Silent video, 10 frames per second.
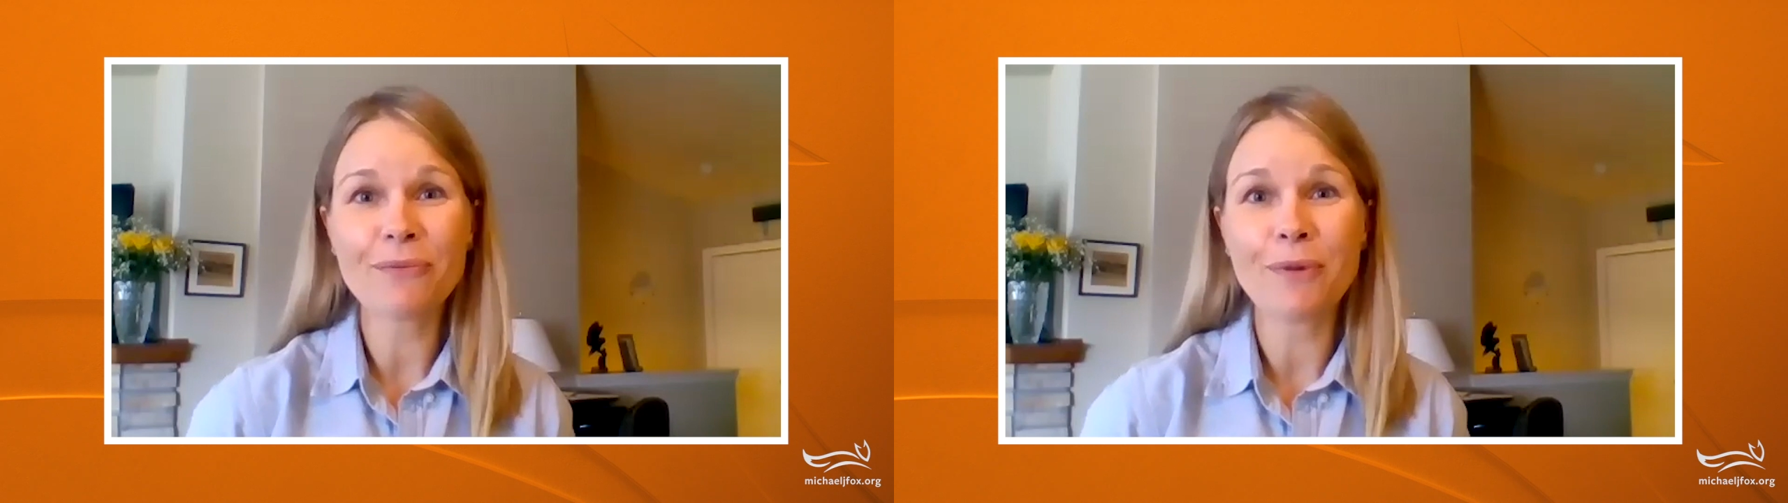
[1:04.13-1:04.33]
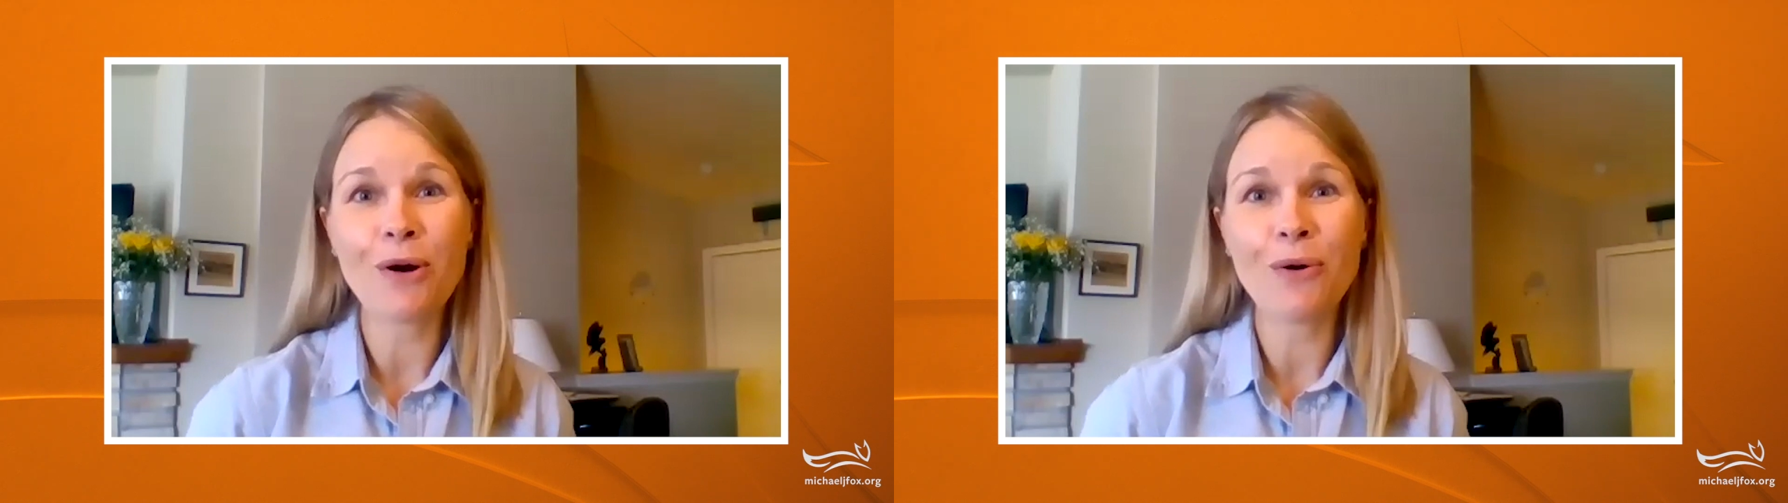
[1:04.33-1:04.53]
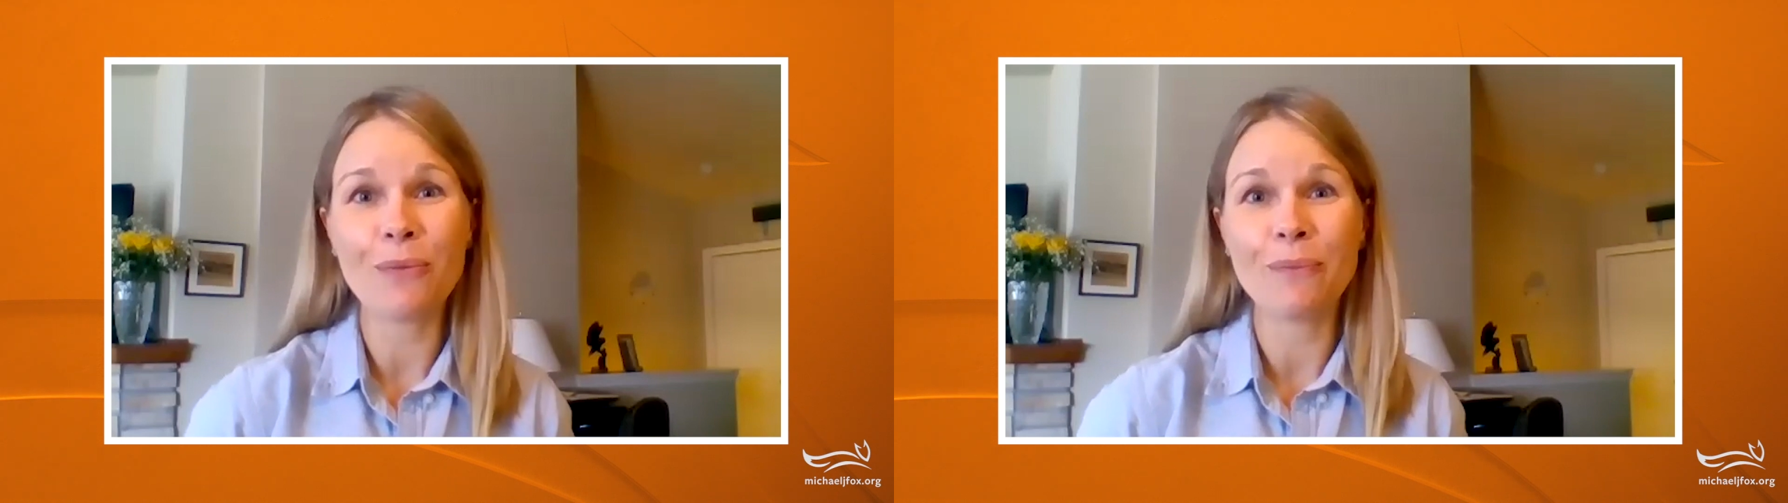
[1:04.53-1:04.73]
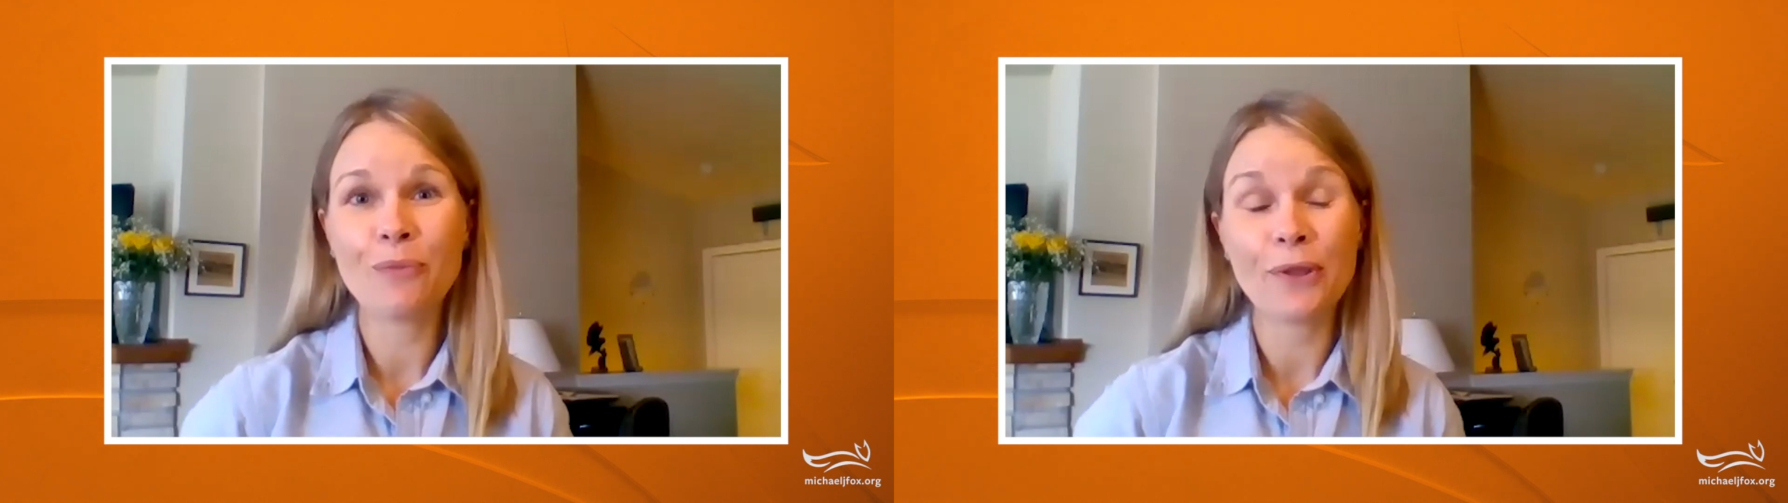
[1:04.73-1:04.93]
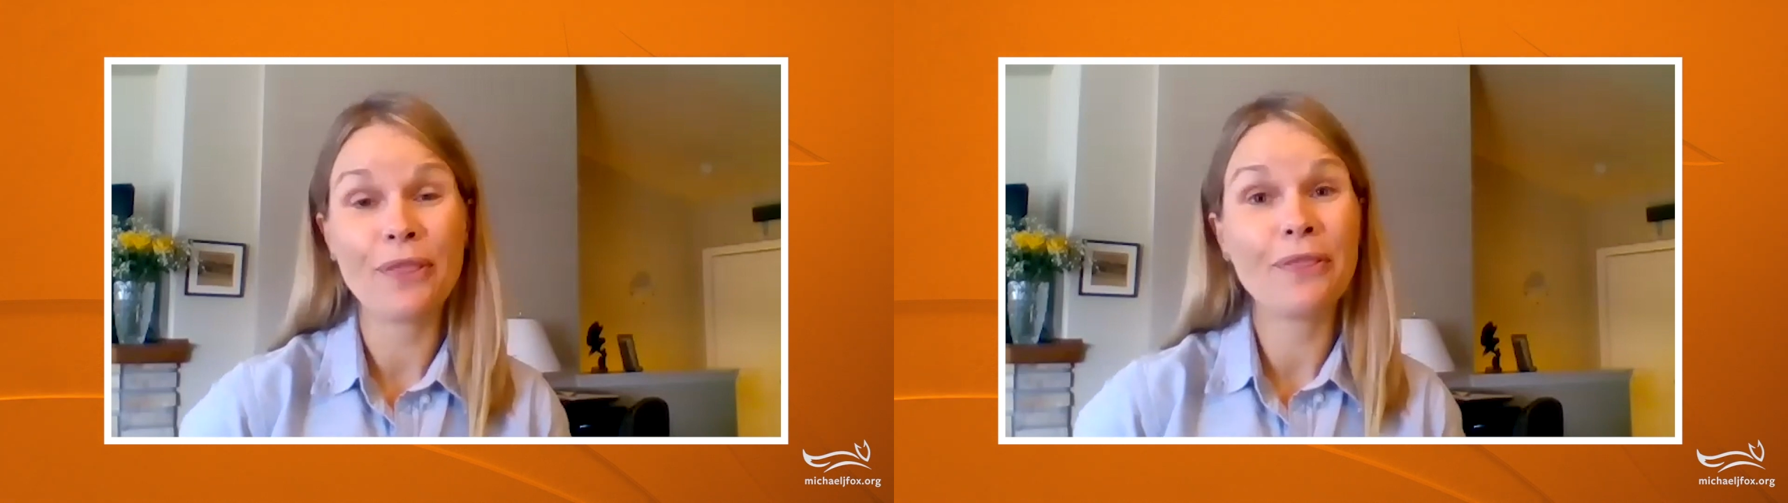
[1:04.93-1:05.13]
from home
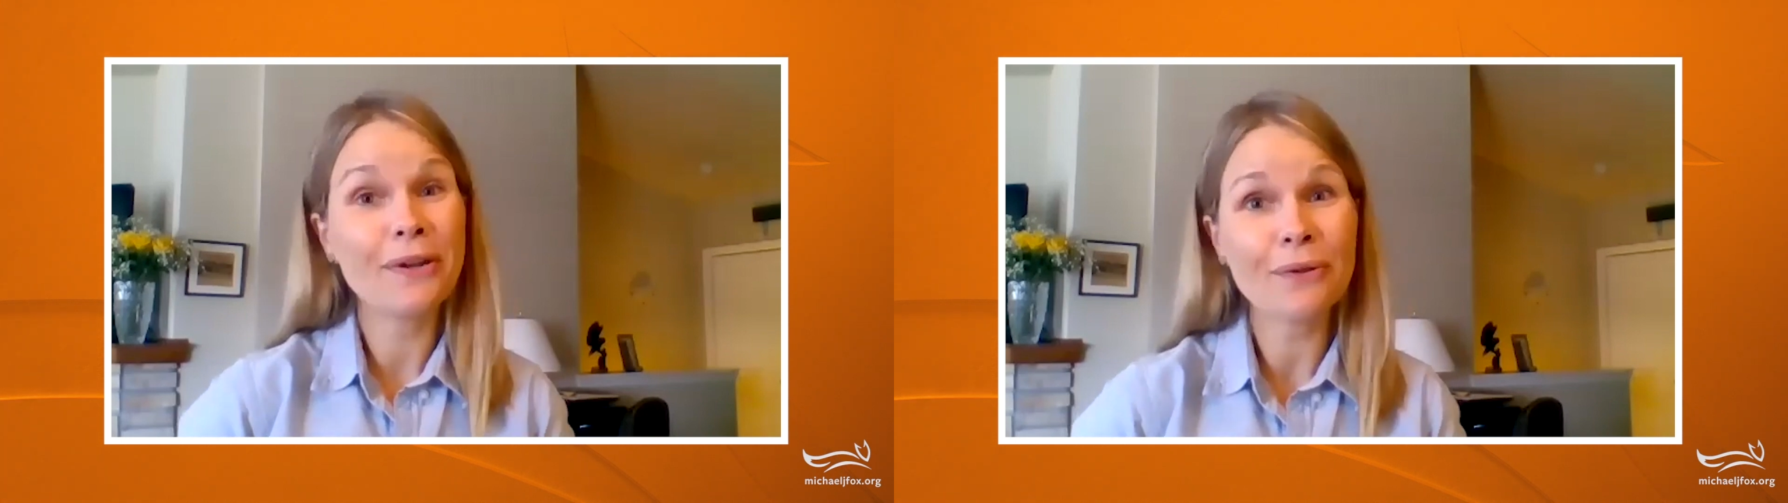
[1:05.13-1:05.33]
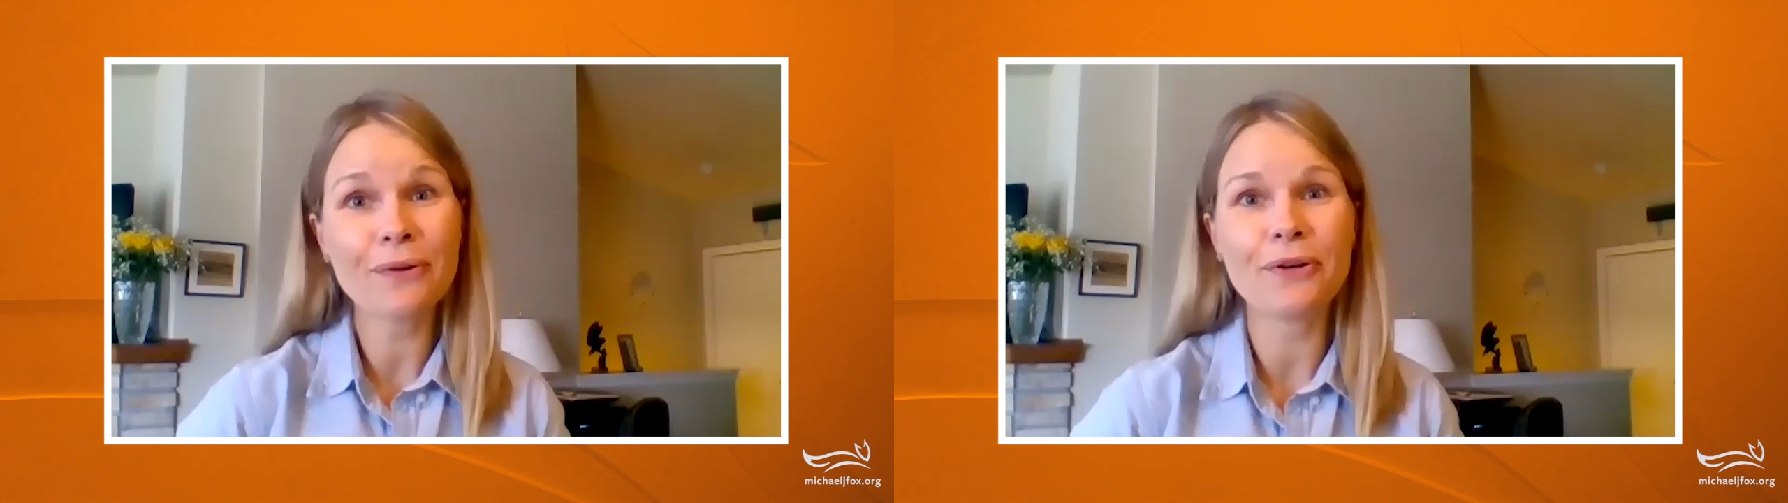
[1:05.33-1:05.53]
with little